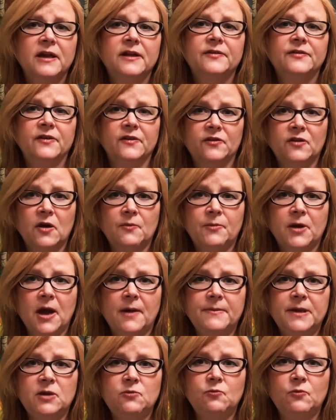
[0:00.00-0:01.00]
this
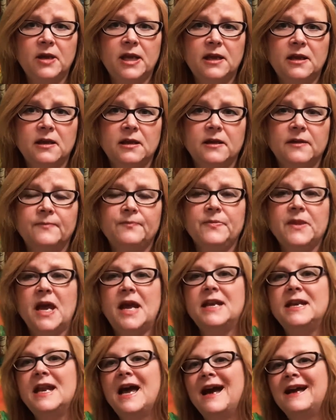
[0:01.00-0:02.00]
upcoming week
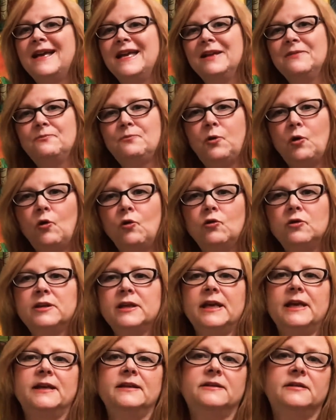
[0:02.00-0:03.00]
and not get pulled
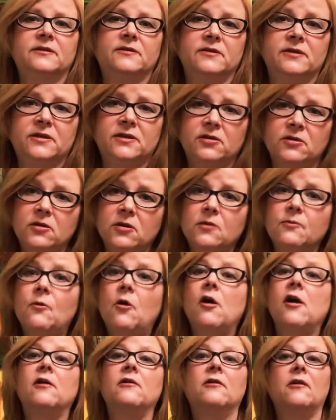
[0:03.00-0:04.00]
into the
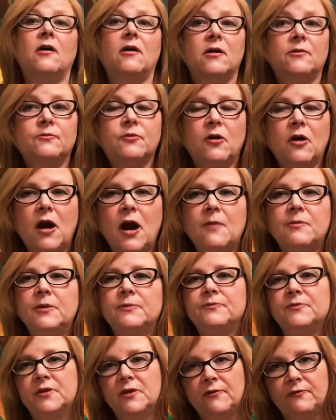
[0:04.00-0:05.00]
turmoil or
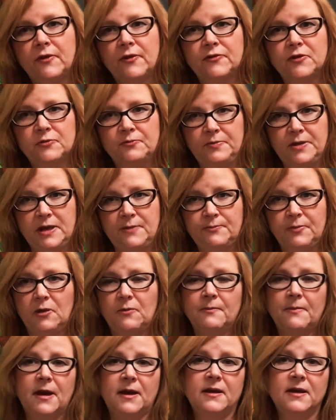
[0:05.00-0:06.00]
problems of other people,
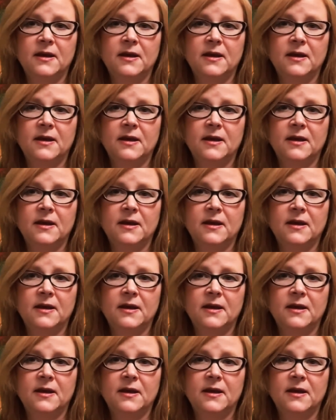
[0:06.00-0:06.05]
my